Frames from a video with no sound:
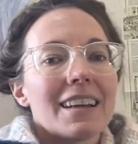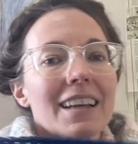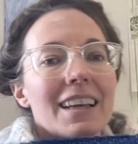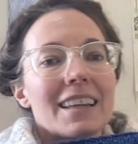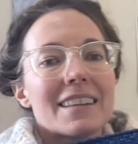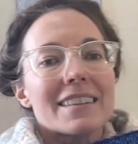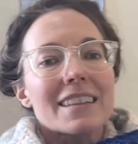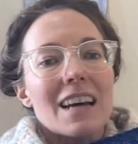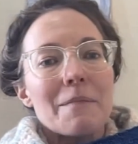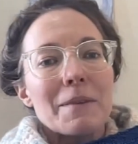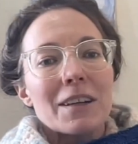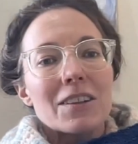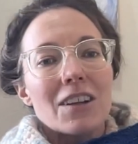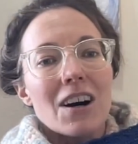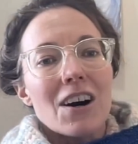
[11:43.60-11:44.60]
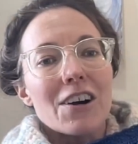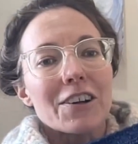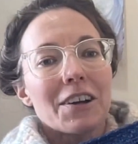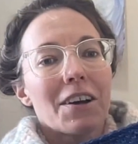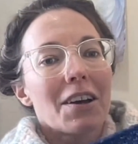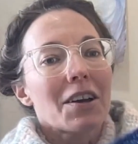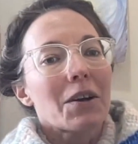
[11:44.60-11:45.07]
it is coming
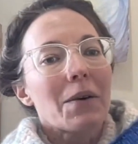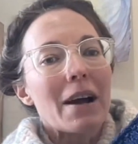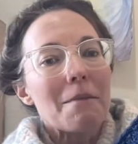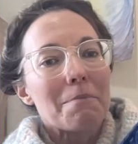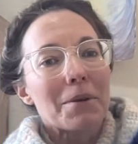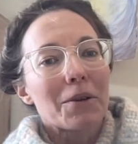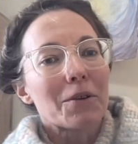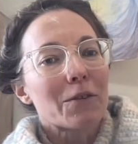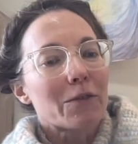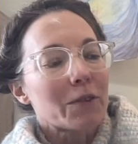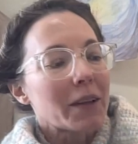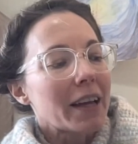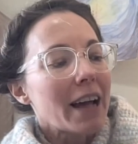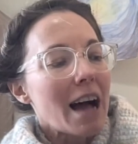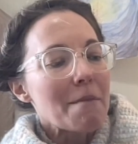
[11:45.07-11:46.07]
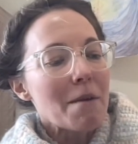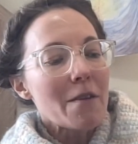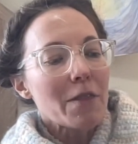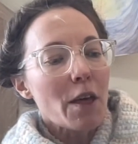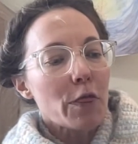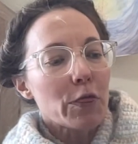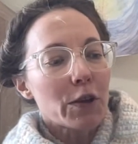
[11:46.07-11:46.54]
along quite beautifully. I'm on
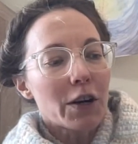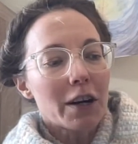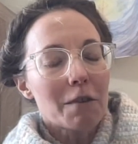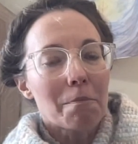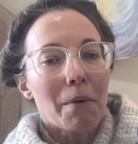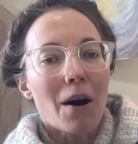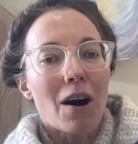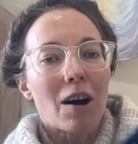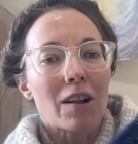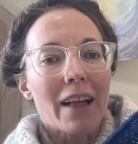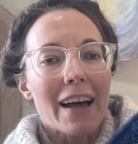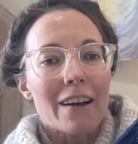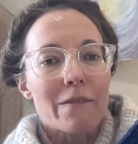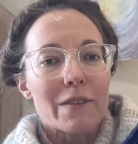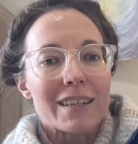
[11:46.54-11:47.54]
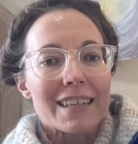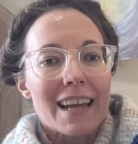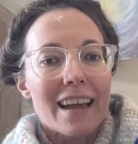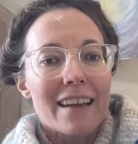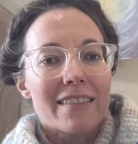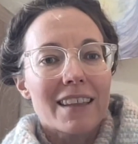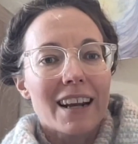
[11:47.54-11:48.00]
the 3rd ball out of the
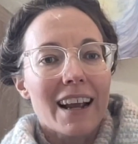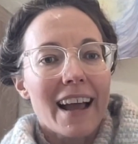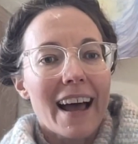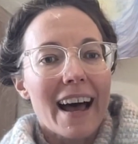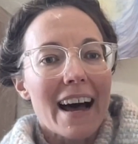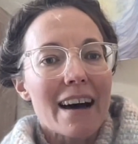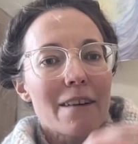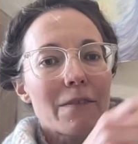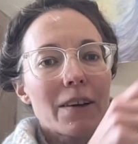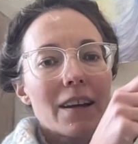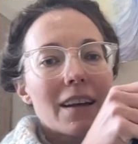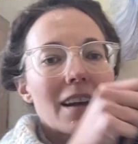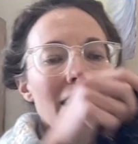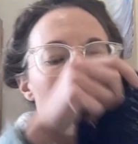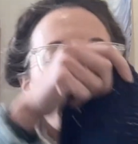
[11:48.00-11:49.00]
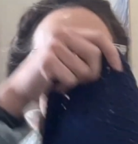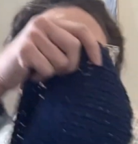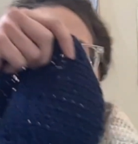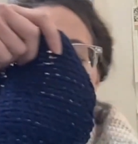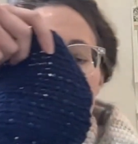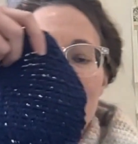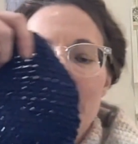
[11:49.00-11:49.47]
10 that I have, and I'm
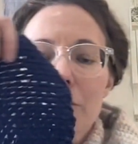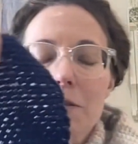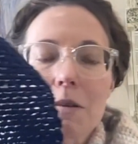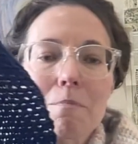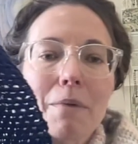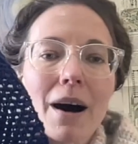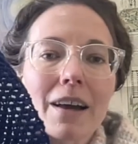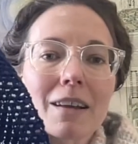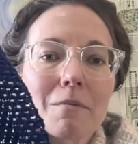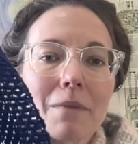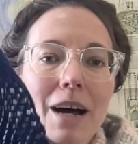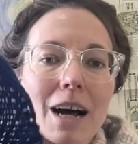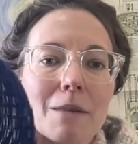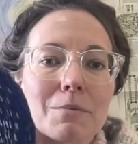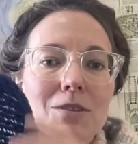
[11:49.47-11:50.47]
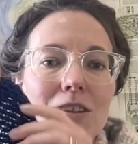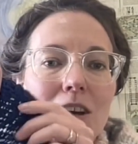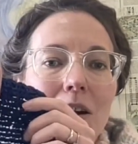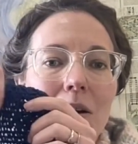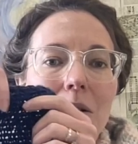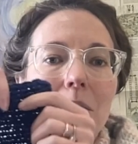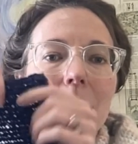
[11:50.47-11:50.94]
working from the bottom up.
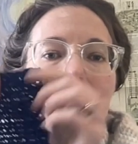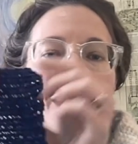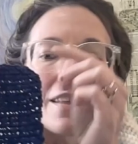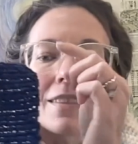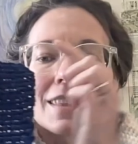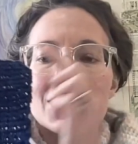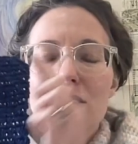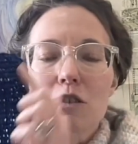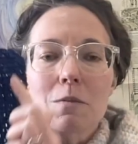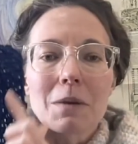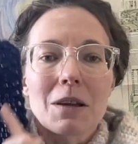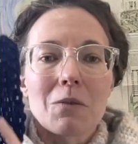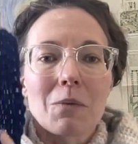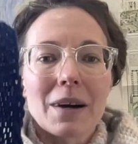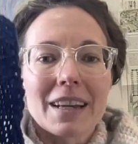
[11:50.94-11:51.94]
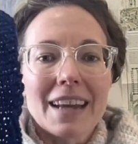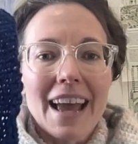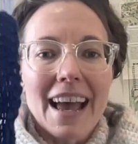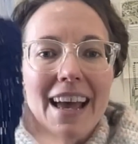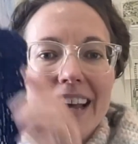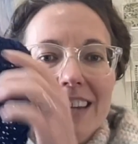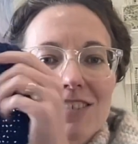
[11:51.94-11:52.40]
So this will be one
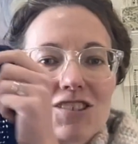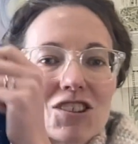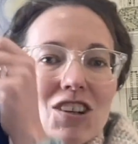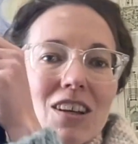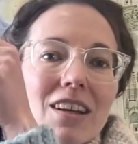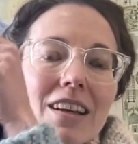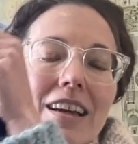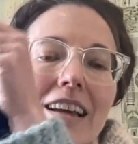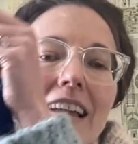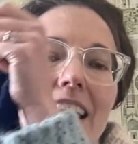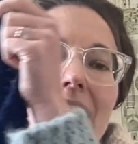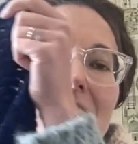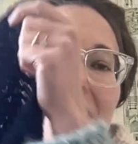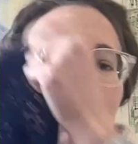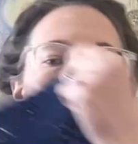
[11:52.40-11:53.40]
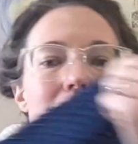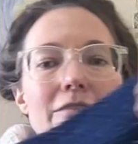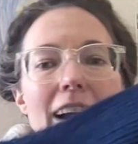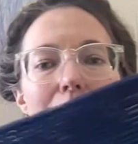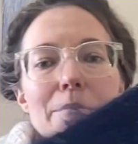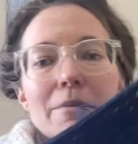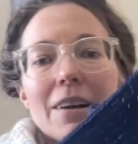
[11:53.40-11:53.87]
edge, and it'll
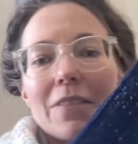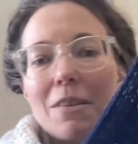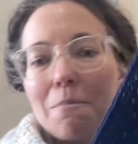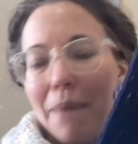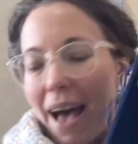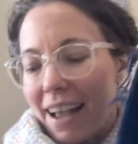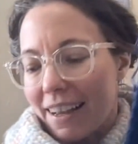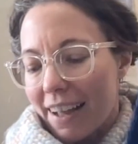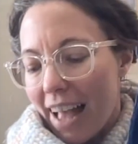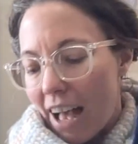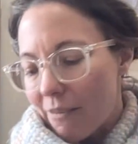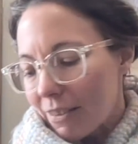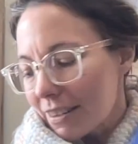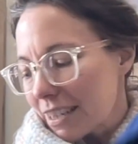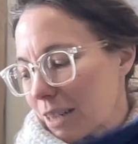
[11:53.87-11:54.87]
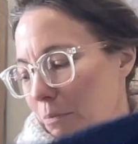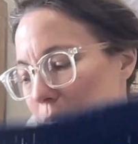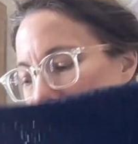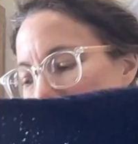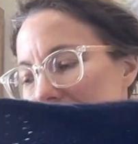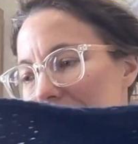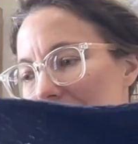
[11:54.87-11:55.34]
wrap around the back. I haven't
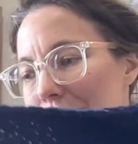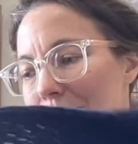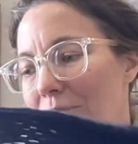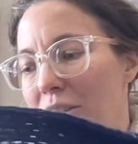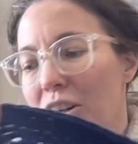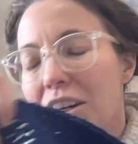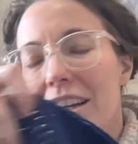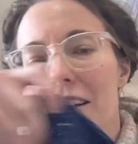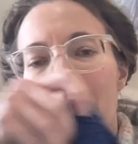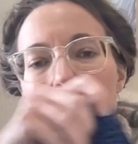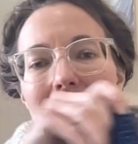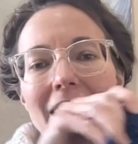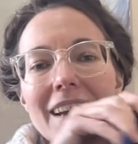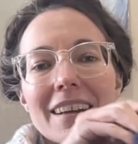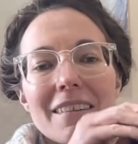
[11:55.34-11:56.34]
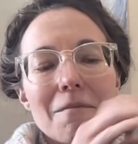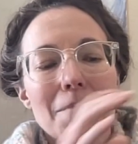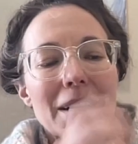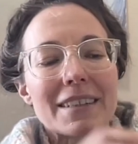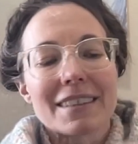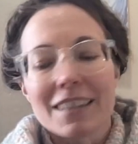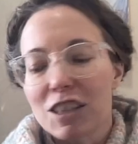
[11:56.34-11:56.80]
split. You're hearing my
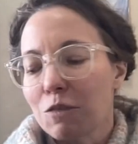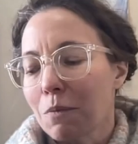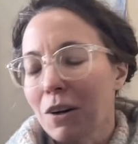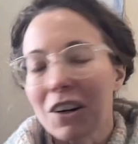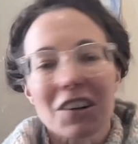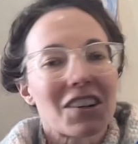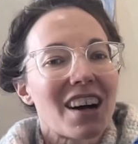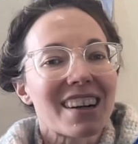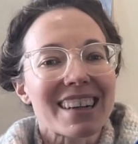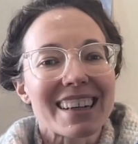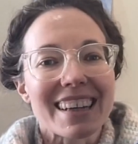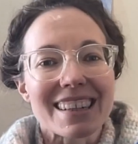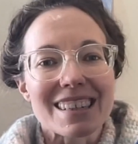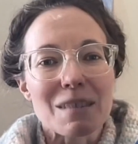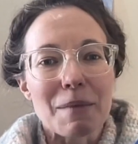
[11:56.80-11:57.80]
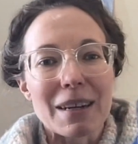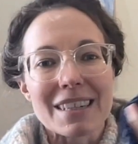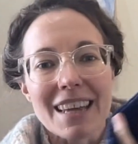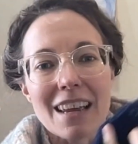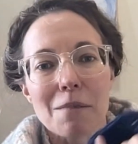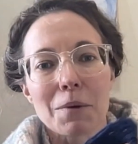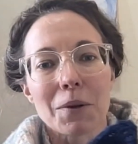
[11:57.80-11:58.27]
stitch marker knock against my
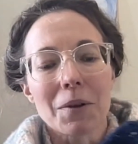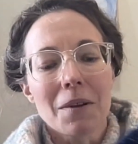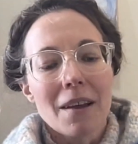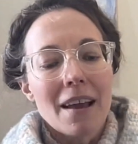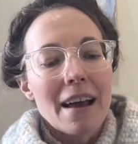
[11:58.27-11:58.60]
table.